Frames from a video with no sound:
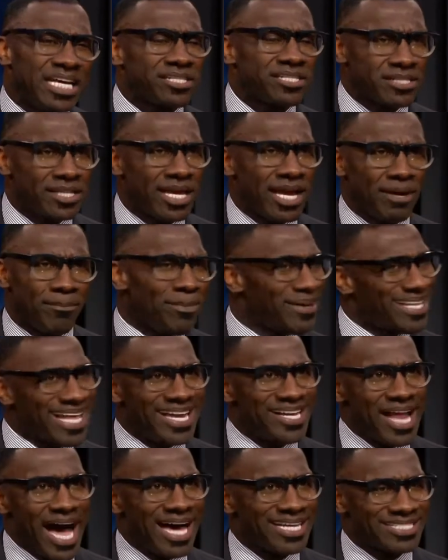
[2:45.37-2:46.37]
they slick, but
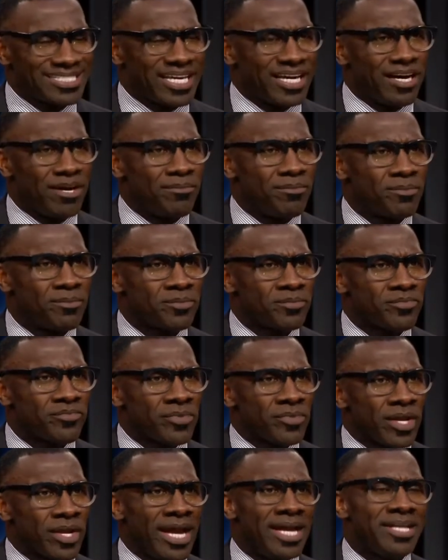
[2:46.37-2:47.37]
they not, Skip. And